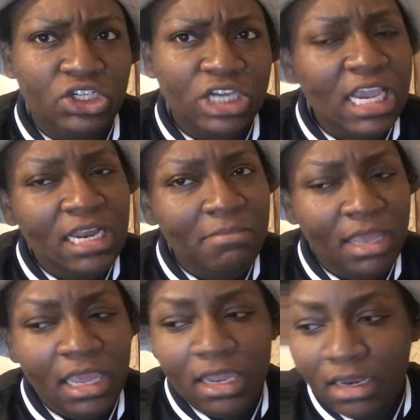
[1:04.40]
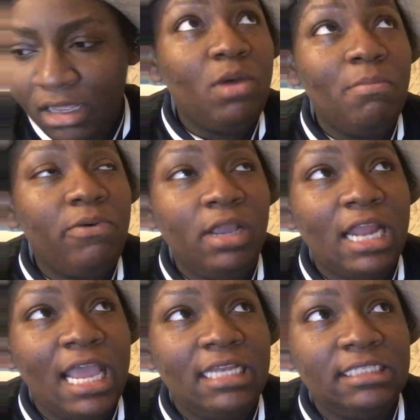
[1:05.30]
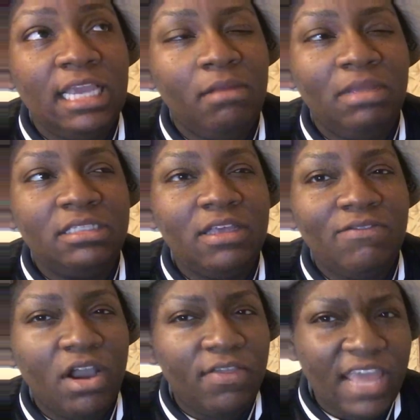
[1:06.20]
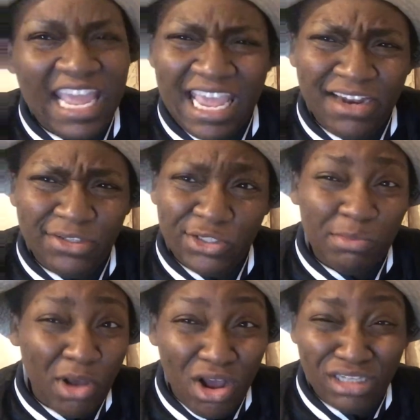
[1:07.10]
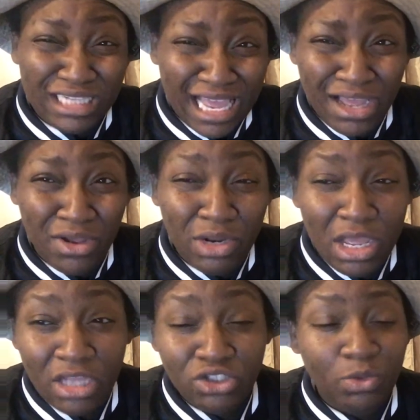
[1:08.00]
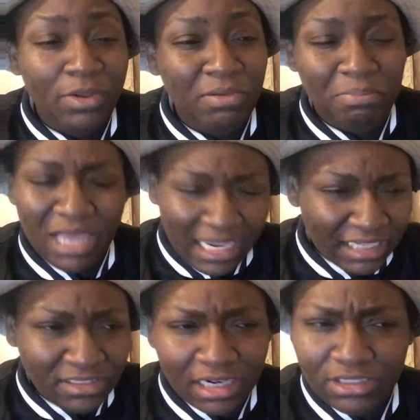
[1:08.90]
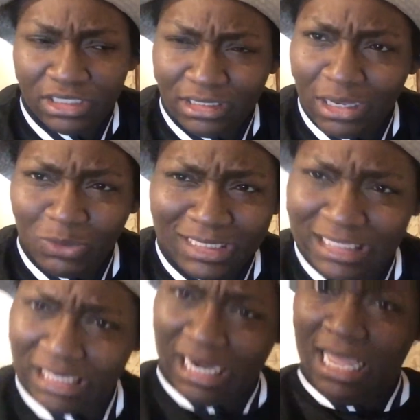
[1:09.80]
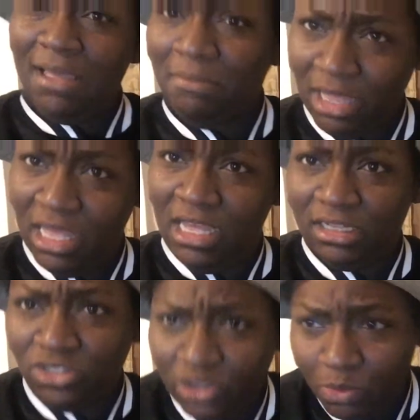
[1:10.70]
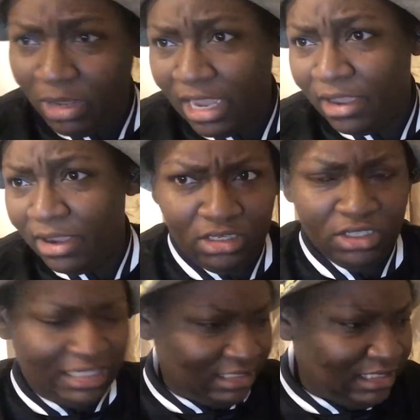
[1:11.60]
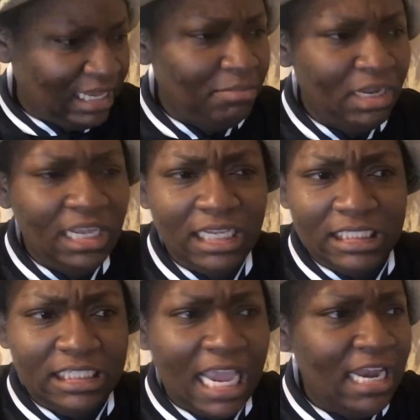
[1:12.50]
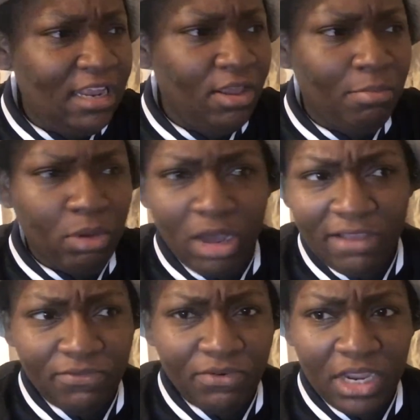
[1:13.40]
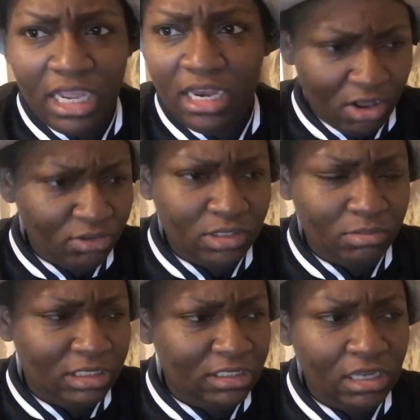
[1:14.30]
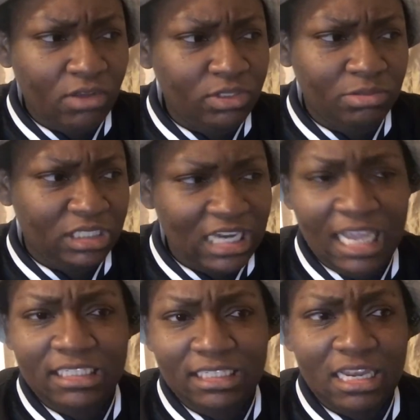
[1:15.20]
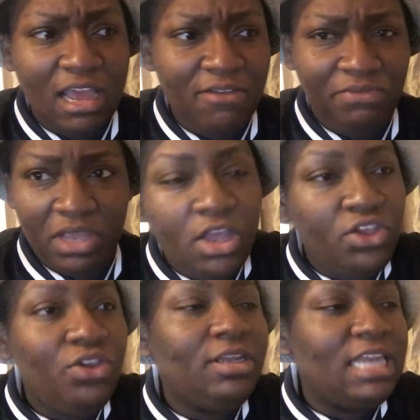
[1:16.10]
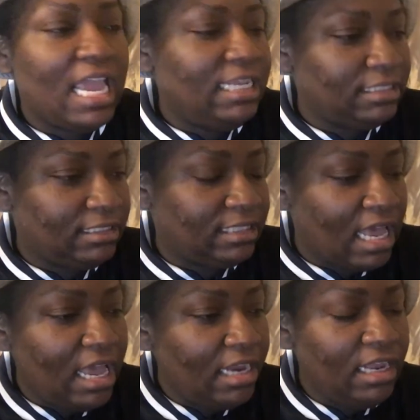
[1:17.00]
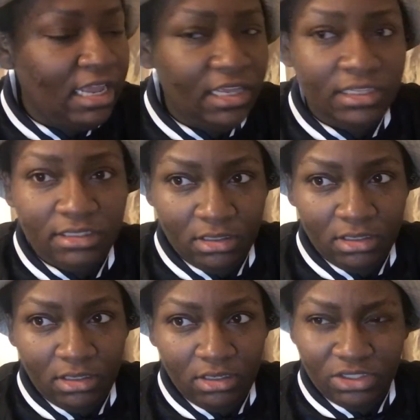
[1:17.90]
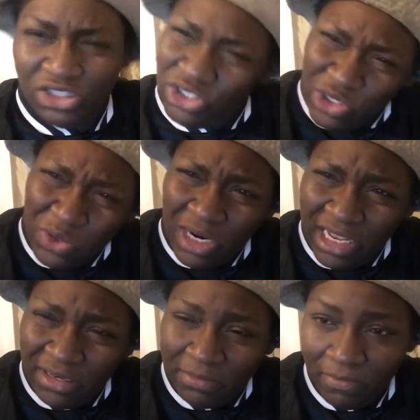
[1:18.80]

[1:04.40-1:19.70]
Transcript: shady man. One point I had to say to myself, are they in a small town to where the pickings are just so slim? to where your sibling is dating your boyfriend on some on some sneak stuff and your date's son is your student